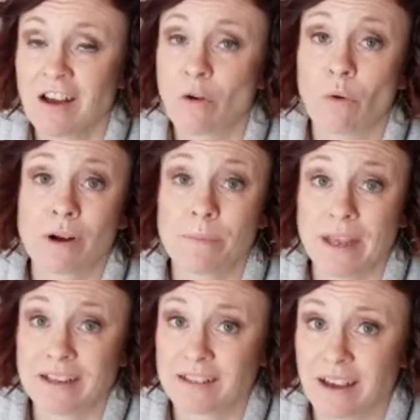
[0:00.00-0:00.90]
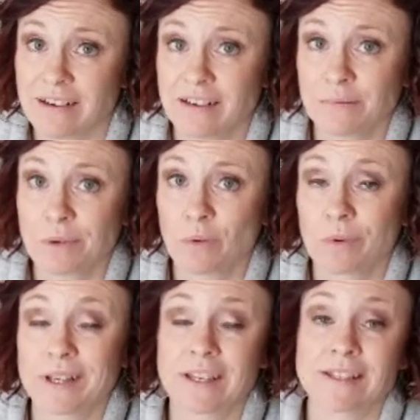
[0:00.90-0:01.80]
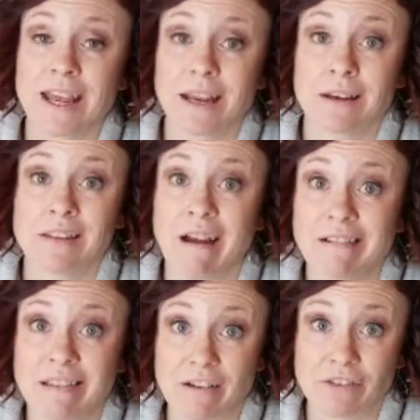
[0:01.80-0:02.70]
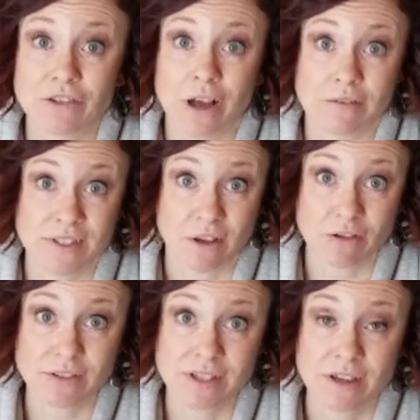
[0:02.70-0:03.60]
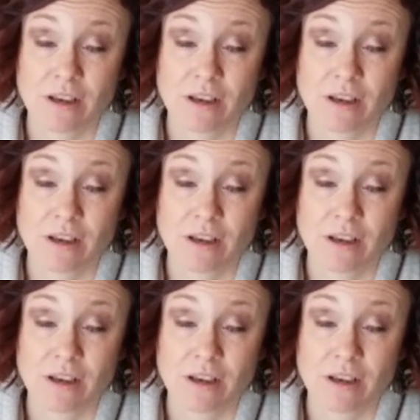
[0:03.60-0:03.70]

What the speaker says: or baked item would contain that level of salt,